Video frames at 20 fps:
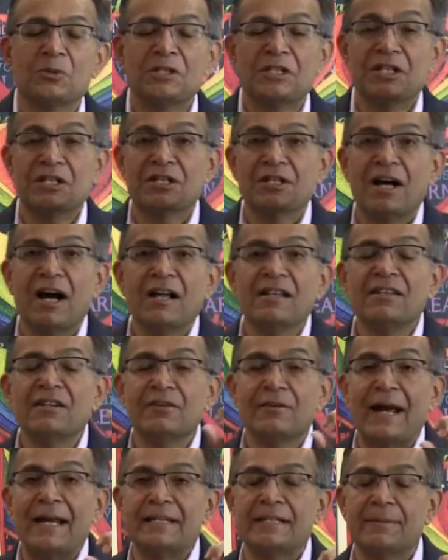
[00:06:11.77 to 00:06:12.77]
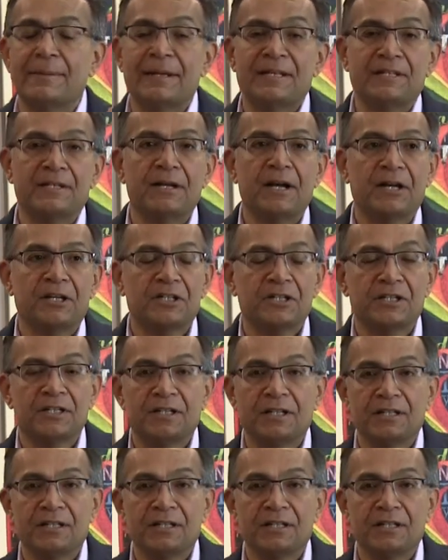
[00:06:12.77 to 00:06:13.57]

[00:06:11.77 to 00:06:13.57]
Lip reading: which is other itemized deductions,